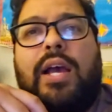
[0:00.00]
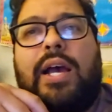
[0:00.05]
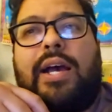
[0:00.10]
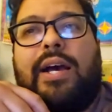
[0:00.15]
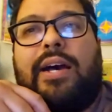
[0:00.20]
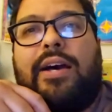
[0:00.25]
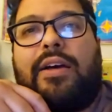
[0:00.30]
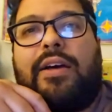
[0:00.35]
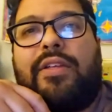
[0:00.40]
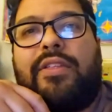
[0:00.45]

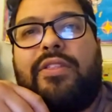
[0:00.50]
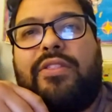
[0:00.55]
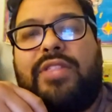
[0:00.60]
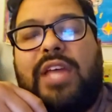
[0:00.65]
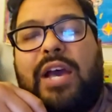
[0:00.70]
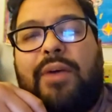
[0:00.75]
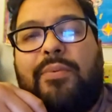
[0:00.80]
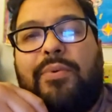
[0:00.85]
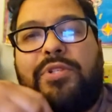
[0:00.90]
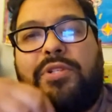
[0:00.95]

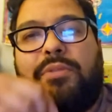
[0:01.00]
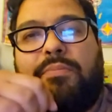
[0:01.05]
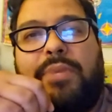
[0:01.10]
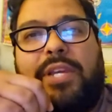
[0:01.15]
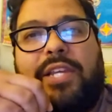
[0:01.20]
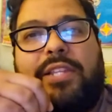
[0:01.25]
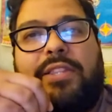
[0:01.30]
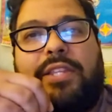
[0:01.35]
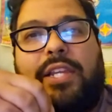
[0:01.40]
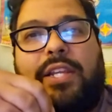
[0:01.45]
that was a
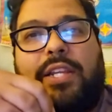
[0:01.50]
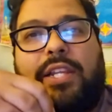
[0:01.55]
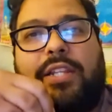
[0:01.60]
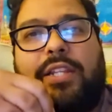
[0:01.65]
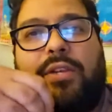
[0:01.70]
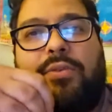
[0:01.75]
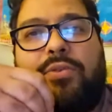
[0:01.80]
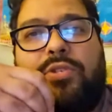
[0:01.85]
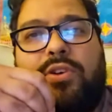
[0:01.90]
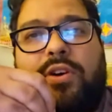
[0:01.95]
big thing that
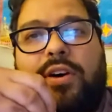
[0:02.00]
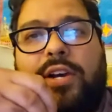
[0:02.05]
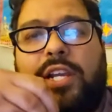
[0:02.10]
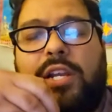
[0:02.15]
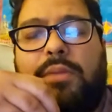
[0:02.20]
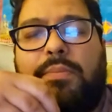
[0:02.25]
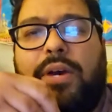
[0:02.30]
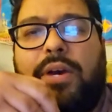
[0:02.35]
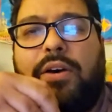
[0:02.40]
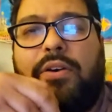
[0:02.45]
they were
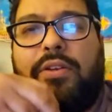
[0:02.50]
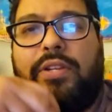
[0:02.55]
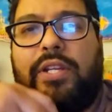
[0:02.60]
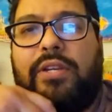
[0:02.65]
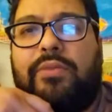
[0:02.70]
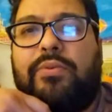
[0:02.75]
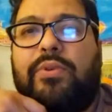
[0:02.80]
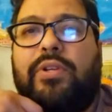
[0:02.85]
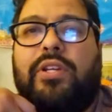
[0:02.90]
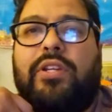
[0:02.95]
talking about, and
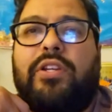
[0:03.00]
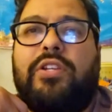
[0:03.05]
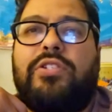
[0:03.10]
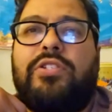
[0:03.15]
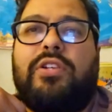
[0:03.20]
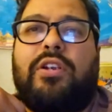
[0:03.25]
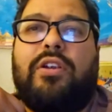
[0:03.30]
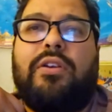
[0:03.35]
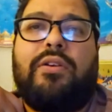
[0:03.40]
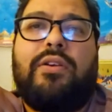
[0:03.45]
they were going to
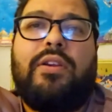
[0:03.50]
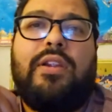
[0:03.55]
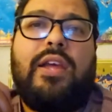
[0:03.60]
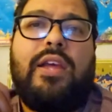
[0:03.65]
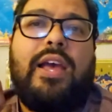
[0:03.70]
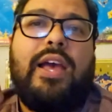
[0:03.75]
start